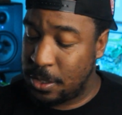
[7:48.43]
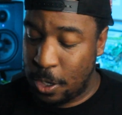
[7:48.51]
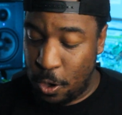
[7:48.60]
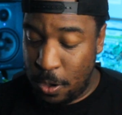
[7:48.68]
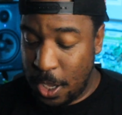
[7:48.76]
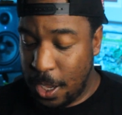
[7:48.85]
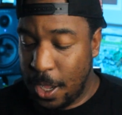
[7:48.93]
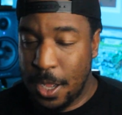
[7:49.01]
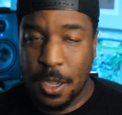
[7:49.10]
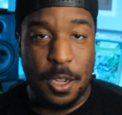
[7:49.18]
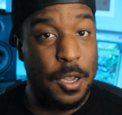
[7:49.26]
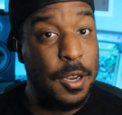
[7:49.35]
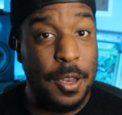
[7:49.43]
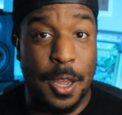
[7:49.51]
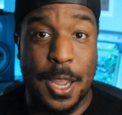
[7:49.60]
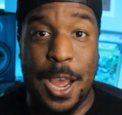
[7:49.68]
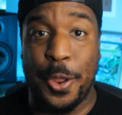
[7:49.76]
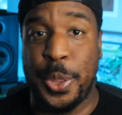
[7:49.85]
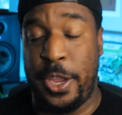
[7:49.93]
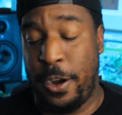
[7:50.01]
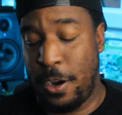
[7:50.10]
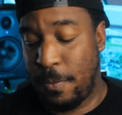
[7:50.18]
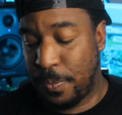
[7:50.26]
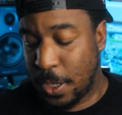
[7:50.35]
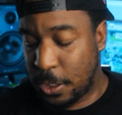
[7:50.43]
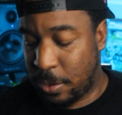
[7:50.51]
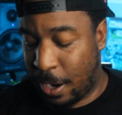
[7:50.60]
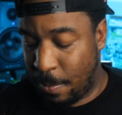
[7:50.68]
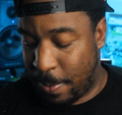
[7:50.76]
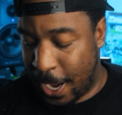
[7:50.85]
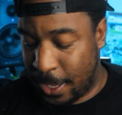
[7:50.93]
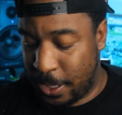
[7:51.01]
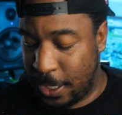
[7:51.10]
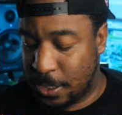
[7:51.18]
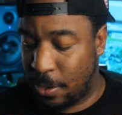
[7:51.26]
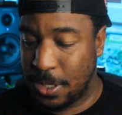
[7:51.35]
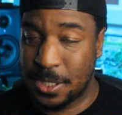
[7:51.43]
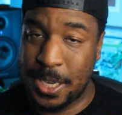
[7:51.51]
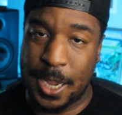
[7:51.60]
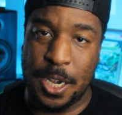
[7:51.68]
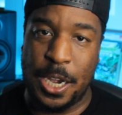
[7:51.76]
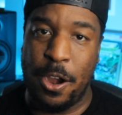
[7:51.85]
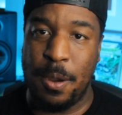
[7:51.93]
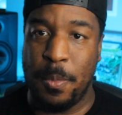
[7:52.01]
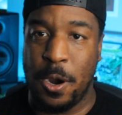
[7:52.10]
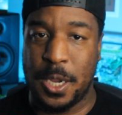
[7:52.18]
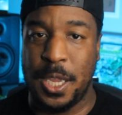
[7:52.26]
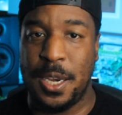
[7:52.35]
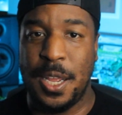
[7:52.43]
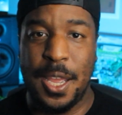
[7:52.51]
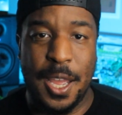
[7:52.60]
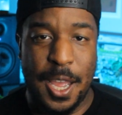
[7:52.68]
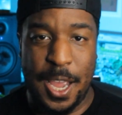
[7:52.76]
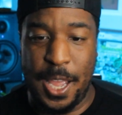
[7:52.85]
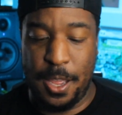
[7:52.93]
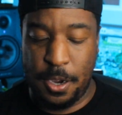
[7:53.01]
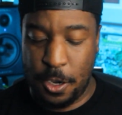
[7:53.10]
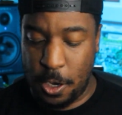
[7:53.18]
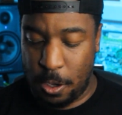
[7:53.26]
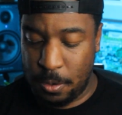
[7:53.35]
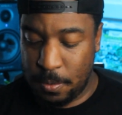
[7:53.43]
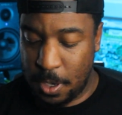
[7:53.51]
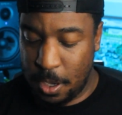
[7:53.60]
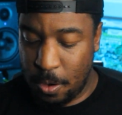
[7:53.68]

So good luck out there trying to buy these on the secondary market and, you know,